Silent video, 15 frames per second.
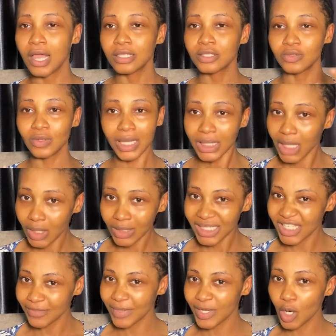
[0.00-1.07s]
to allow
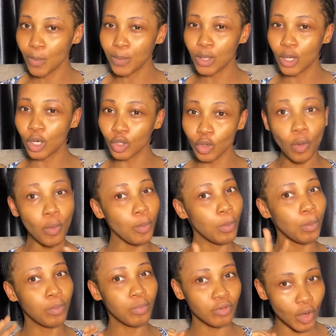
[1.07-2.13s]
this makeup glow
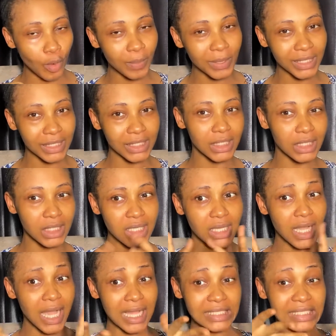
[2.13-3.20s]
properly
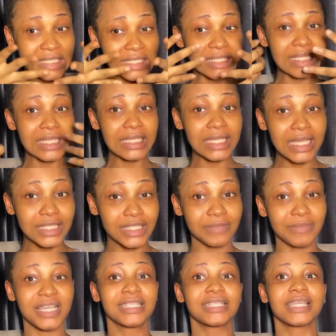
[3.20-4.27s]
and sink into
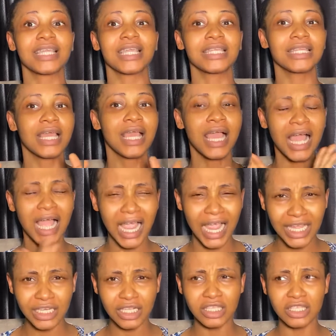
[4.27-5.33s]
my skin, I
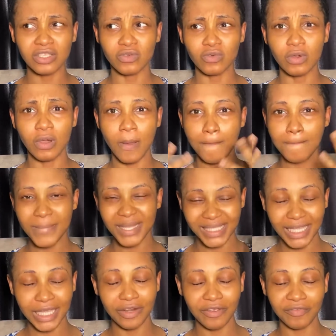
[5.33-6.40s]
need to
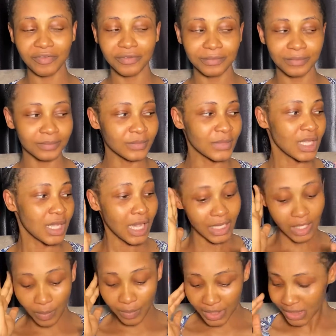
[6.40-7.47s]
take it off. And
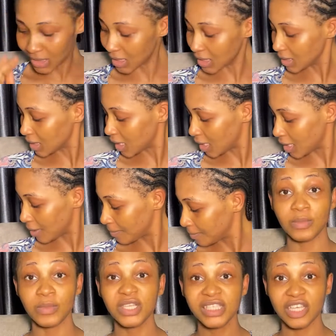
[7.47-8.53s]
I'll be using I'm
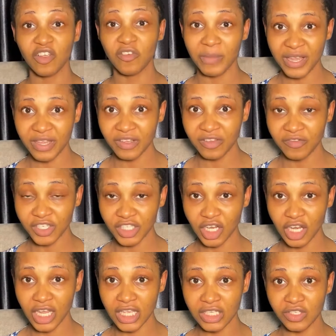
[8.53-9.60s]
going to take off my facial
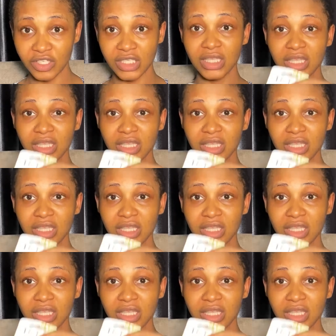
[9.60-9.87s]
hairs using